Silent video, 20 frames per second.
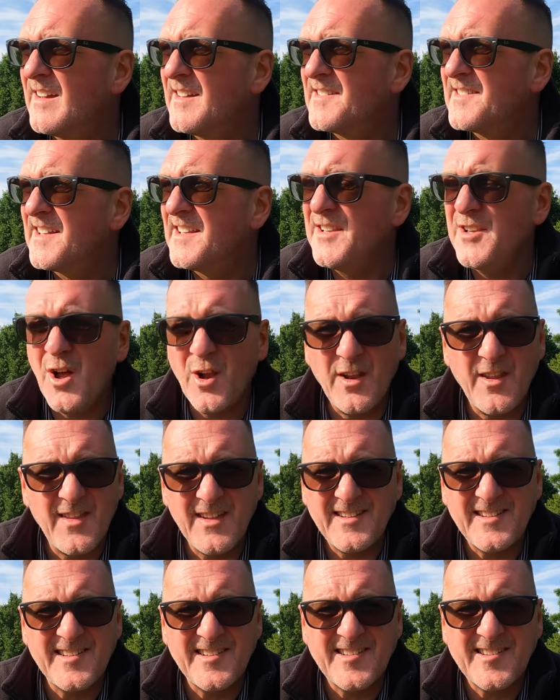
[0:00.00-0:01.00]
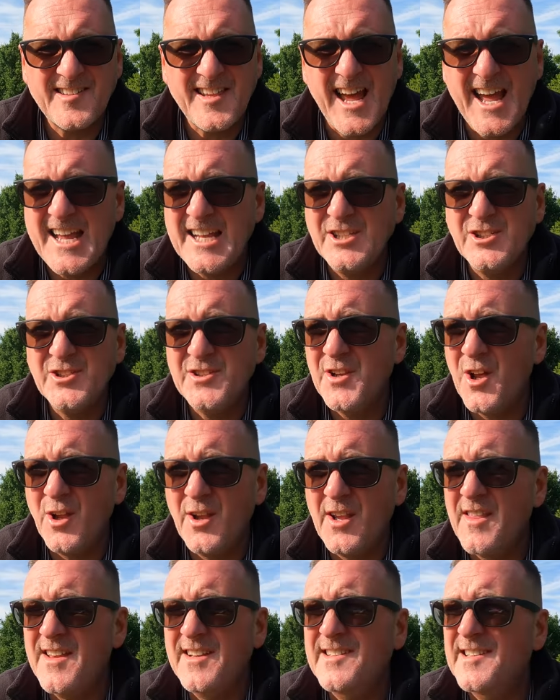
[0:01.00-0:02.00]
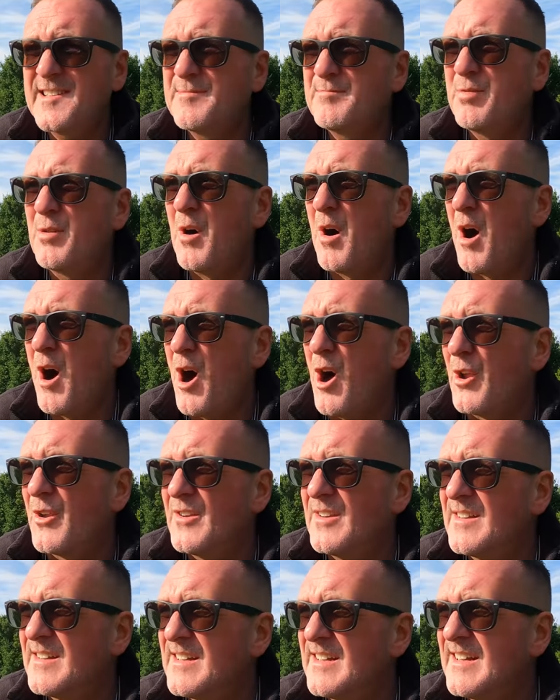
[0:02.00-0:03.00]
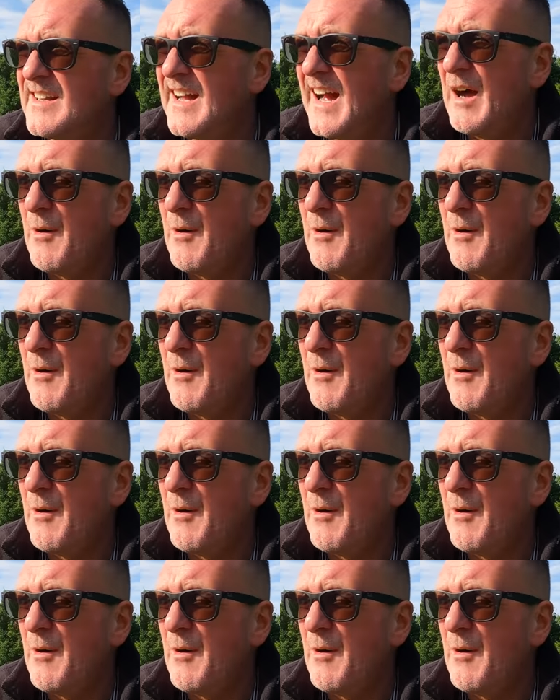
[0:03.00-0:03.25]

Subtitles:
See, none of this is staged, none of this is put on.